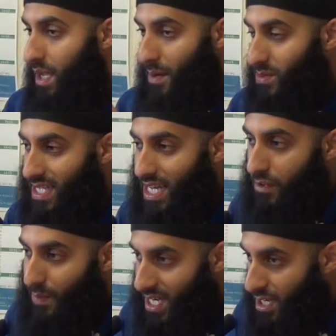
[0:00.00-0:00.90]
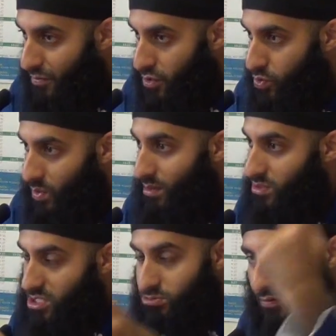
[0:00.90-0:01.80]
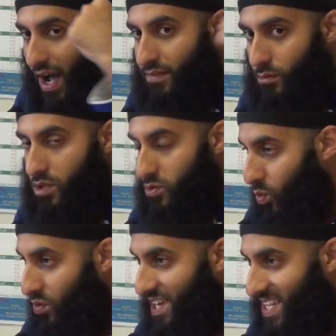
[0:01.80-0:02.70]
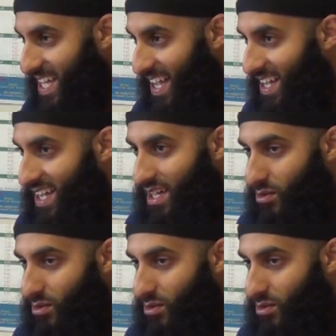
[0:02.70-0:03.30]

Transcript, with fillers: But he didn't leave behind anything new. He was just reviving what was already there.